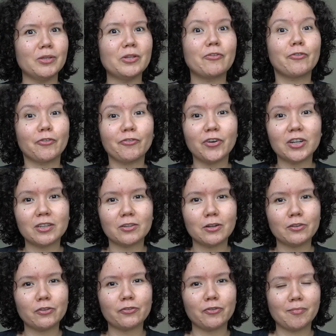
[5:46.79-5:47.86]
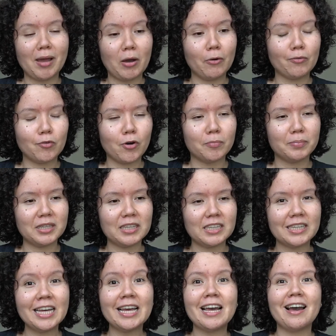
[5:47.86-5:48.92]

you know, for fun and also for my own well-being.